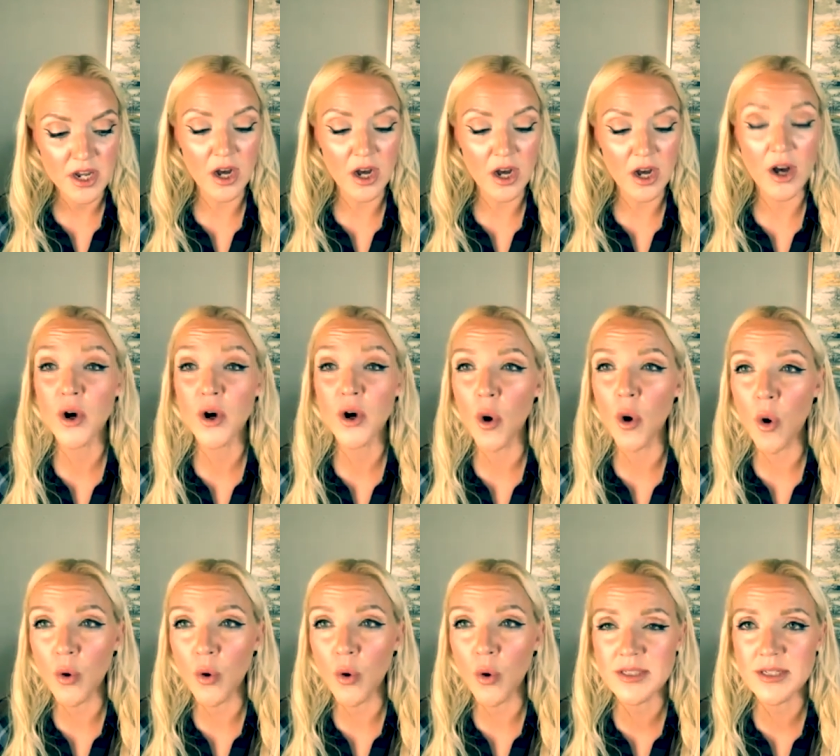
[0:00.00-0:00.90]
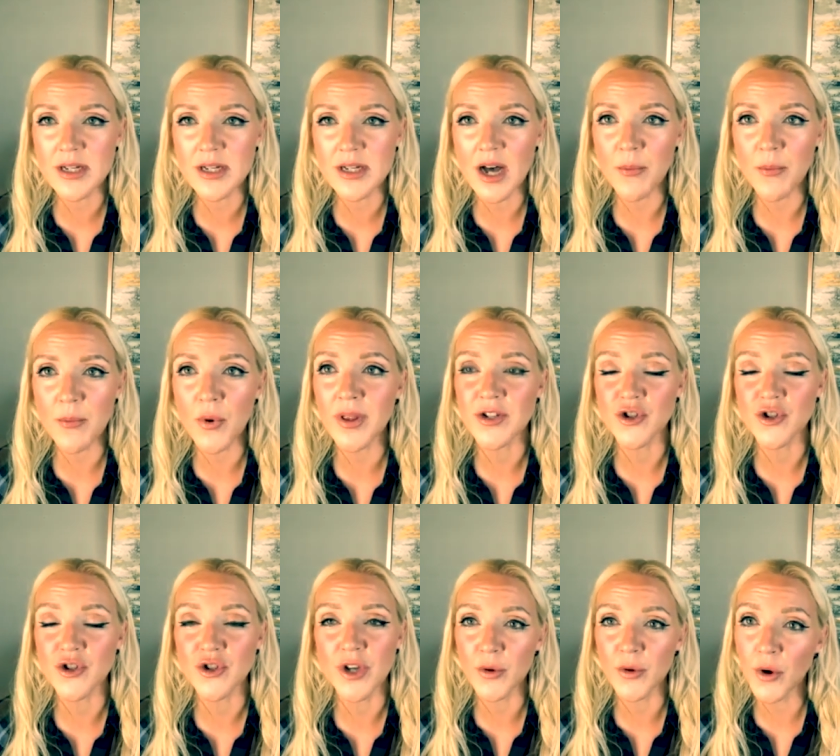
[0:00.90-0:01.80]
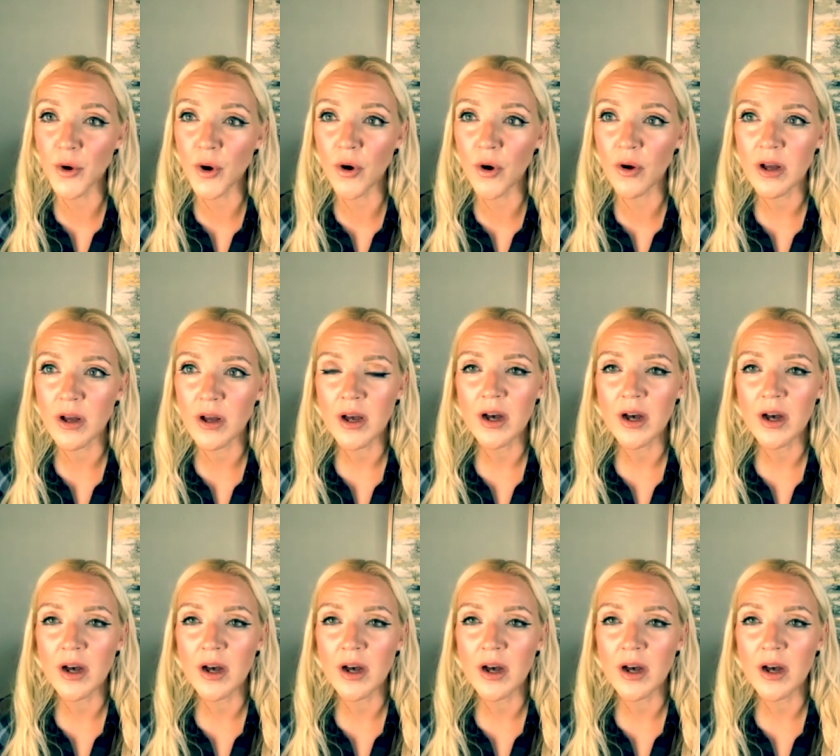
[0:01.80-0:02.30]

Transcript: Uh, goals as a couple in general.